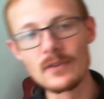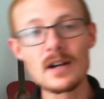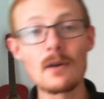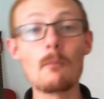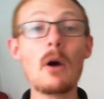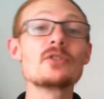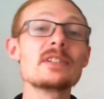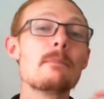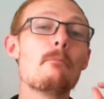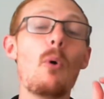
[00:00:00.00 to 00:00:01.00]
one of the
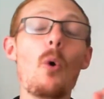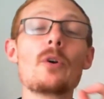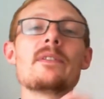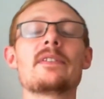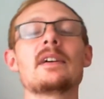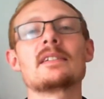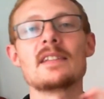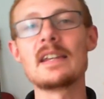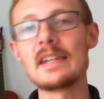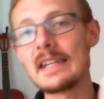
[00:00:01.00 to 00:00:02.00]
most important
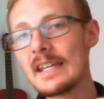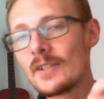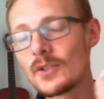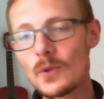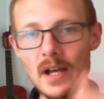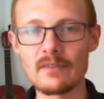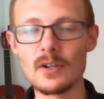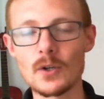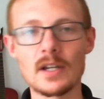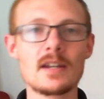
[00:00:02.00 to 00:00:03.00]
things they need to
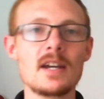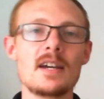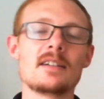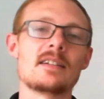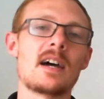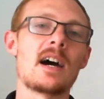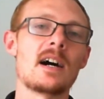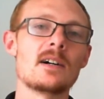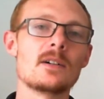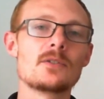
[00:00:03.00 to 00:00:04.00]
have a look at is
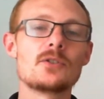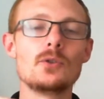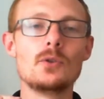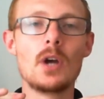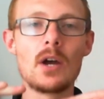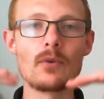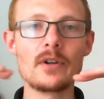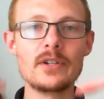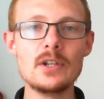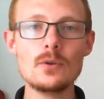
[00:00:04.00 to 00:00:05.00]
how to
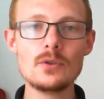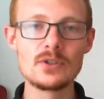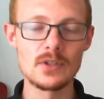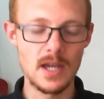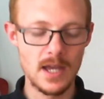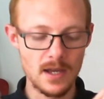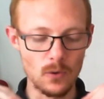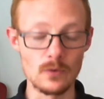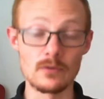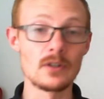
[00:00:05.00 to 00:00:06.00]
reduce,
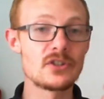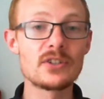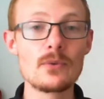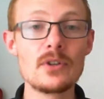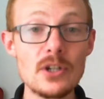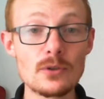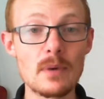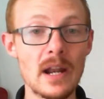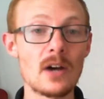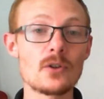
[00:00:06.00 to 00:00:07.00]
or not just
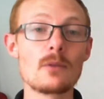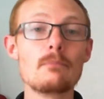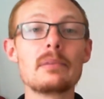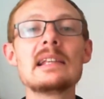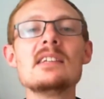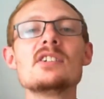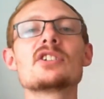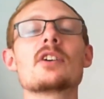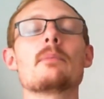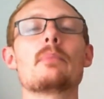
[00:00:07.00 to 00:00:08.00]
reduce, but how to
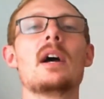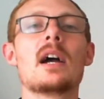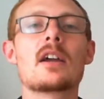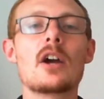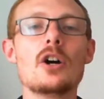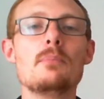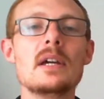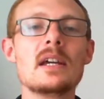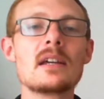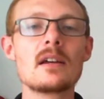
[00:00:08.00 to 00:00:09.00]
completely stop
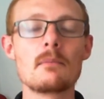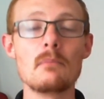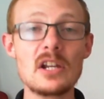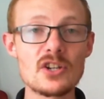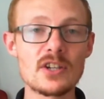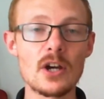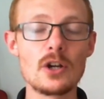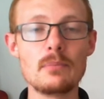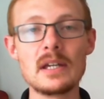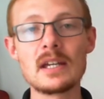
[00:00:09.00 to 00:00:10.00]

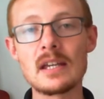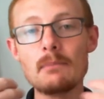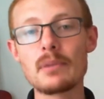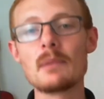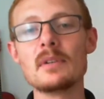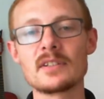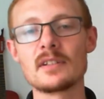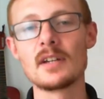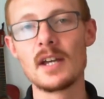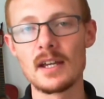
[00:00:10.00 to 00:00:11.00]
malicious code being
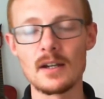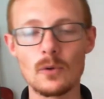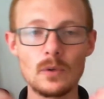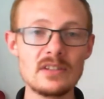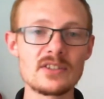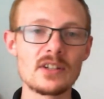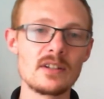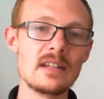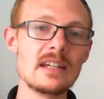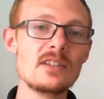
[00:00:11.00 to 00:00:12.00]
implemented or
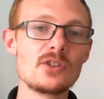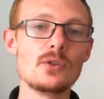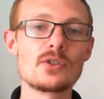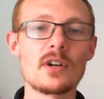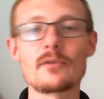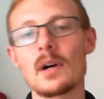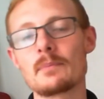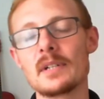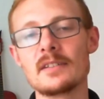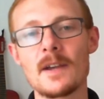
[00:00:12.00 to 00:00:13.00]
inserted into
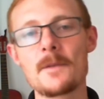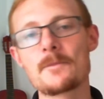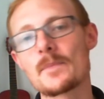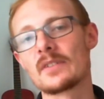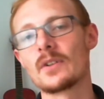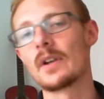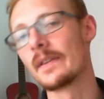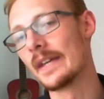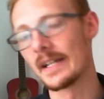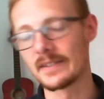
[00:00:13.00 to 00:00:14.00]
software updates, so